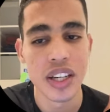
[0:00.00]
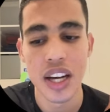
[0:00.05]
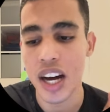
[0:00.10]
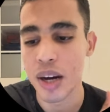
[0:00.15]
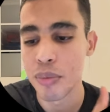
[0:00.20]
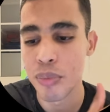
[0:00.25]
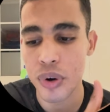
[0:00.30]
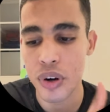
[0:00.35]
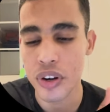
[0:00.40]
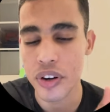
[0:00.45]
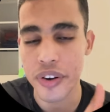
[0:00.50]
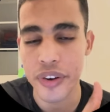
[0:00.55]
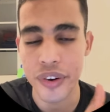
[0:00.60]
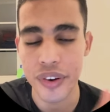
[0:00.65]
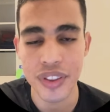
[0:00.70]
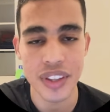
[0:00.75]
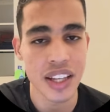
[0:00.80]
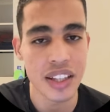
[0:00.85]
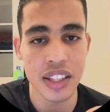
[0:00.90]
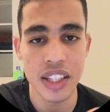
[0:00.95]
a
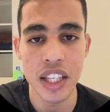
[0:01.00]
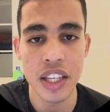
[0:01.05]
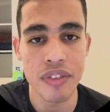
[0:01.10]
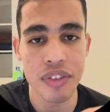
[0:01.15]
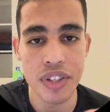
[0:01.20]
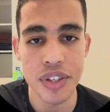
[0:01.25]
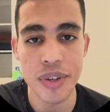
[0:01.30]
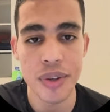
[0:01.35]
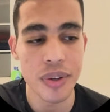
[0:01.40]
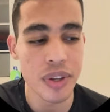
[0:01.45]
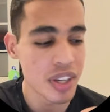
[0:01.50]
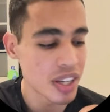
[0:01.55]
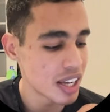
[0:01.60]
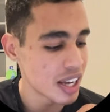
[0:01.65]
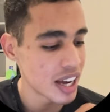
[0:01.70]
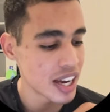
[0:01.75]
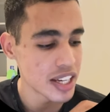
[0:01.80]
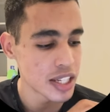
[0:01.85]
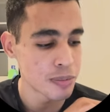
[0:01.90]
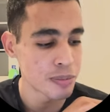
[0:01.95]
broker that gives you
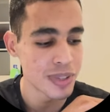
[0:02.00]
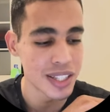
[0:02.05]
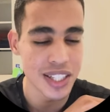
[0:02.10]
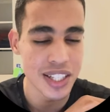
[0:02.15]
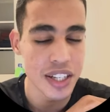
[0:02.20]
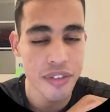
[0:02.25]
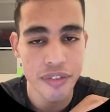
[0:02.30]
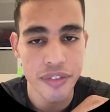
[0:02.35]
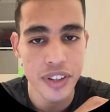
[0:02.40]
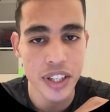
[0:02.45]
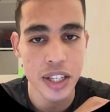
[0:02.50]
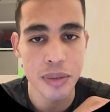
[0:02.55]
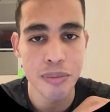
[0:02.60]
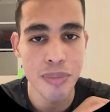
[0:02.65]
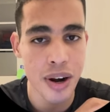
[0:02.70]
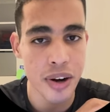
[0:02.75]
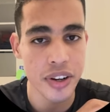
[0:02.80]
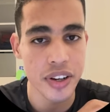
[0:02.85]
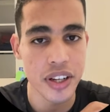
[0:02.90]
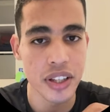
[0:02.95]
a specific
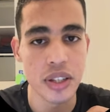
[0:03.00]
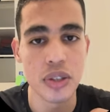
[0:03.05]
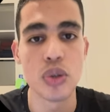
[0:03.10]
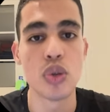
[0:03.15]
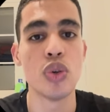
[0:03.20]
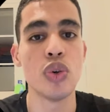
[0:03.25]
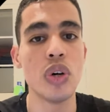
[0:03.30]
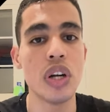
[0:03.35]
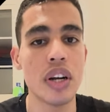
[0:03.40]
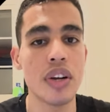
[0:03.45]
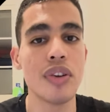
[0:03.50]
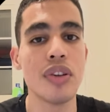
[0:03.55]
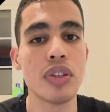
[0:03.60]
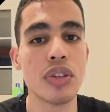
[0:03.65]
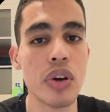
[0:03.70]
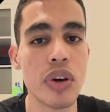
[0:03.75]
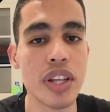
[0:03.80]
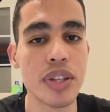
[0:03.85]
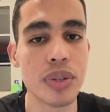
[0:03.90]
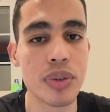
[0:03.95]
market, you are
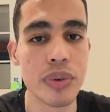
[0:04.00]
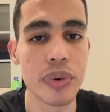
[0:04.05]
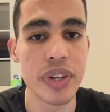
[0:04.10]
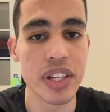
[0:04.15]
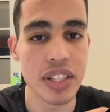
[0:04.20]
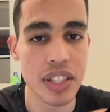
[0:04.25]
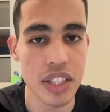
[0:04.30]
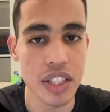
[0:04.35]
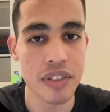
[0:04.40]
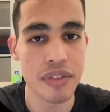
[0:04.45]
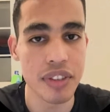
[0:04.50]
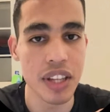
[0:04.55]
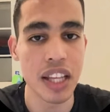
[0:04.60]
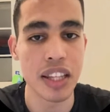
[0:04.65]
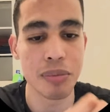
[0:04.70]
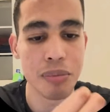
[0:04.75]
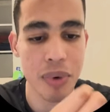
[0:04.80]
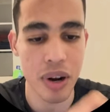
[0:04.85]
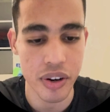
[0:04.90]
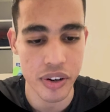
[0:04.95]
not going to receive
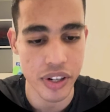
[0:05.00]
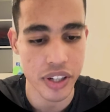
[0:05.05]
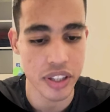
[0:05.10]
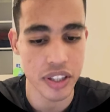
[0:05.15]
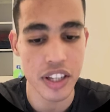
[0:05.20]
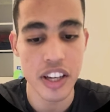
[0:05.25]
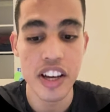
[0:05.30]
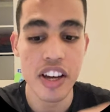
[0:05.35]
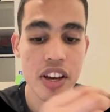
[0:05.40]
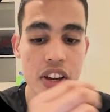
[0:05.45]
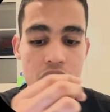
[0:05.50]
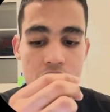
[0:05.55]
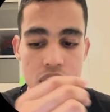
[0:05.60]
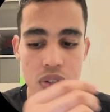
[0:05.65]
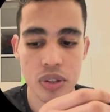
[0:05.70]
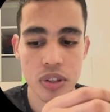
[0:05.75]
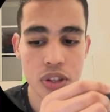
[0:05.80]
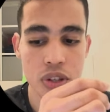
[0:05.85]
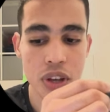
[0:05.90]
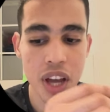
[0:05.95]
that market.
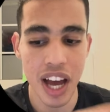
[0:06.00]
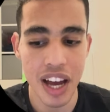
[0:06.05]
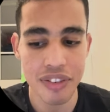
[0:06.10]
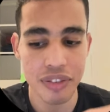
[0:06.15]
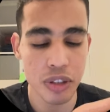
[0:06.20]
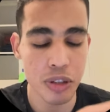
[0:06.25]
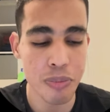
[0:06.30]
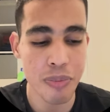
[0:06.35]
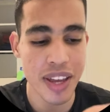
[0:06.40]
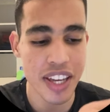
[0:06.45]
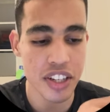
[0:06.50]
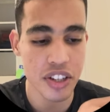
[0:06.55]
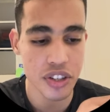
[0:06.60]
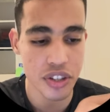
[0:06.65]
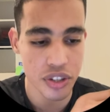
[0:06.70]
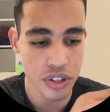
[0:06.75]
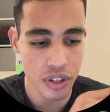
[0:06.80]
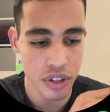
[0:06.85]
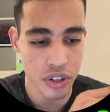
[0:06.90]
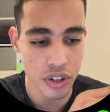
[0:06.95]
So you have to make
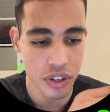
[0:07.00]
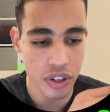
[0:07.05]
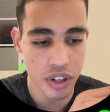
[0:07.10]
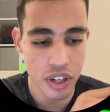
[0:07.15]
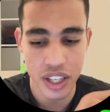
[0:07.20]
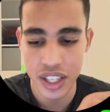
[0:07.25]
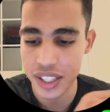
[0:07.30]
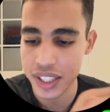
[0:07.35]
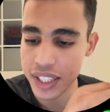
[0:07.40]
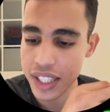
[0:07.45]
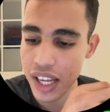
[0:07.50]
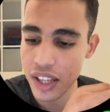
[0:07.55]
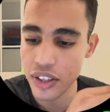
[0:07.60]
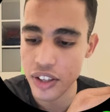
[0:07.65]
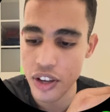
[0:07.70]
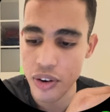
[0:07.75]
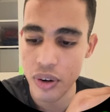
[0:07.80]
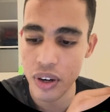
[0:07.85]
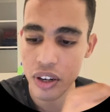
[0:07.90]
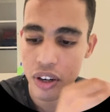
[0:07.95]
sure that
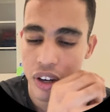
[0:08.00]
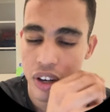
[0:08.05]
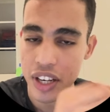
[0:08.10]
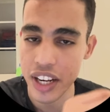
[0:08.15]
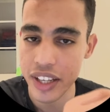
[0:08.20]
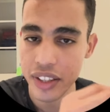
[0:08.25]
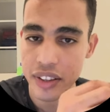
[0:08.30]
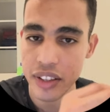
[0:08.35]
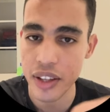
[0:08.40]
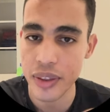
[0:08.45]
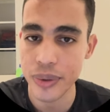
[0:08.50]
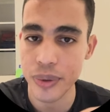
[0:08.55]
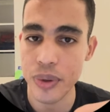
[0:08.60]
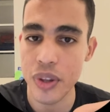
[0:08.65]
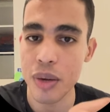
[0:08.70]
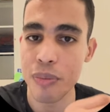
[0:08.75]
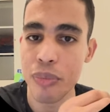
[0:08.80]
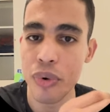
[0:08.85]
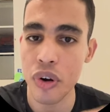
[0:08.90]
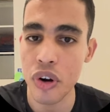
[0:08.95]
you are connected to
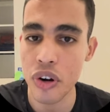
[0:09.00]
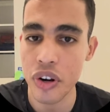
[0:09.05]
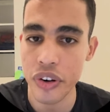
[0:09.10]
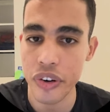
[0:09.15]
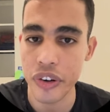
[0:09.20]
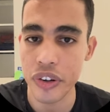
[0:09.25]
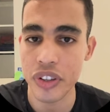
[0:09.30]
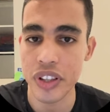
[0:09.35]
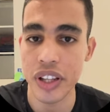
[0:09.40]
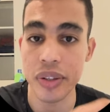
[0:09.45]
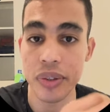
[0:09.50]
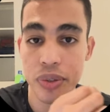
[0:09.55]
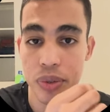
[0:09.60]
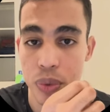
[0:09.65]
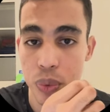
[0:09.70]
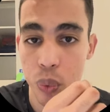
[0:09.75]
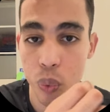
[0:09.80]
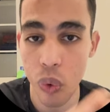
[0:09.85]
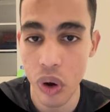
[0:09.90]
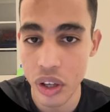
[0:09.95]
the broker that
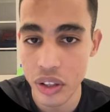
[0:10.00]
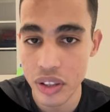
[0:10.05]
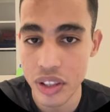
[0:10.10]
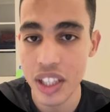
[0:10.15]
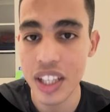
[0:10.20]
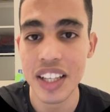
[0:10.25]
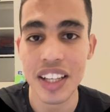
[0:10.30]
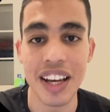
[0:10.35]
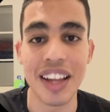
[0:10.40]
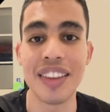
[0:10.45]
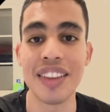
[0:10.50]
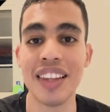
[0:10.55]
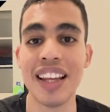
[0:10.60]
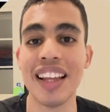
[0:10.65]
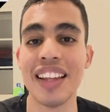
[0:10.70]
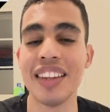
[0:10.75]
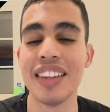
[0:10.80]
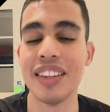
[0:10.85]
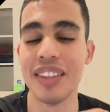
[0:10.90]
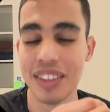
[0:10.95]
you want and
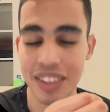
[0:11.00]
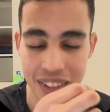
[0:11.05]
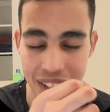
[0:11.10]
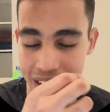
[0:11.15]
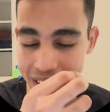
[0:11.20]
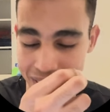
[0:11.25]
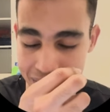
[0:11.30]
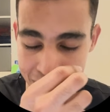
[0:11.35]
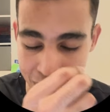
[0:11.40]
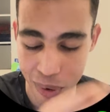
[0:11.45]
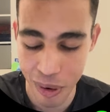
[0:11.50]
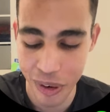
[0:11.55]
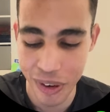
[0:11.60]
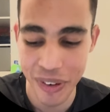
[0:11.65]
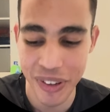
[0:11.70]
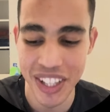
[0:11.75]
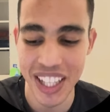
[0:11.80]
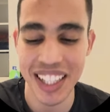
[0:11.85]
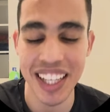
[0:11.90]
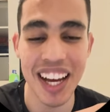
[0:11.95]
the
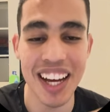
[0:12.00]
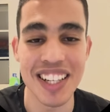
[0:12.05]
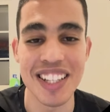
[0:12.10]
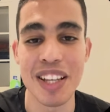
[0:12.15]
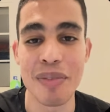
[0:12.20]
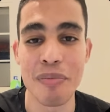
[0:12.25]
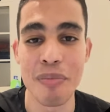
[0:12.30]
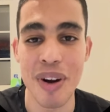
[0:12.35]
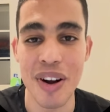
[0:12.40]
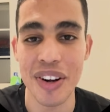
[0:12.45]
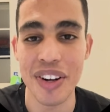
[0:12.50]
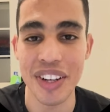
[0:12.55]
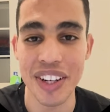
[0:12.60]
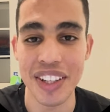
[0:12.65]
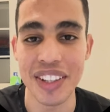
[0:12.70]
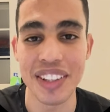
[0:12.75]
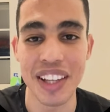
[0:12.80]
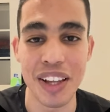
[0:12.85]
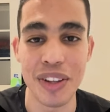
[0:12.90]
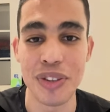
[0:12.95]
broker that has the
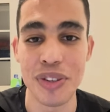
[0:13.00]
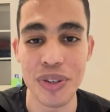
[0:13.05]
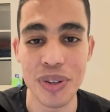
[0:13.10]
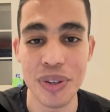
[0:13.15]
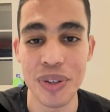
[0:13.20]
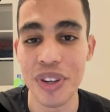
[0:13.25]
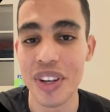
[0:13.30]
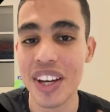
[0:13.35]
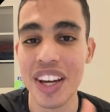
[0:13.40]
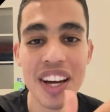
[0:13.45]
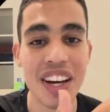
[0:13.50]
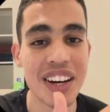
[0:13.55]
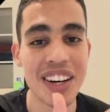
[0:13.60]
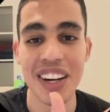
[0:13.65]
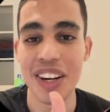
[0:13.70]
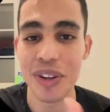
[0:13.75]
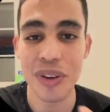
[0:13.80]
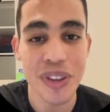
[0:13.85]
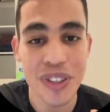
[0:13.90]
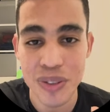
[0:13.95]
market that you
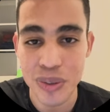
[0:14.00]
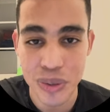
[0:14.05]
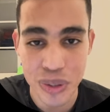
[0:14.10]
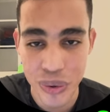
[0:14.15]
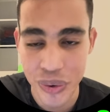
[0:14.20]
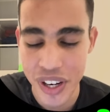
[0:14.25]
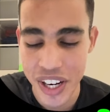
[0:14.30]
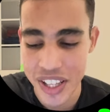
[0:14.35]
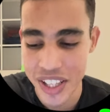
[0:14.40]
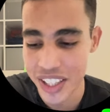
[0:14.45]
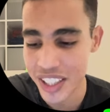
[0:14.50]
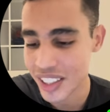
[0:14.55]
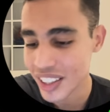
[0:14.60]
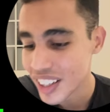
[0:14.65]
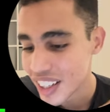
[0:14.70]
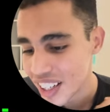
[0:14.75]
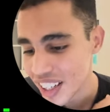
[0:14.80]
are going to trade in.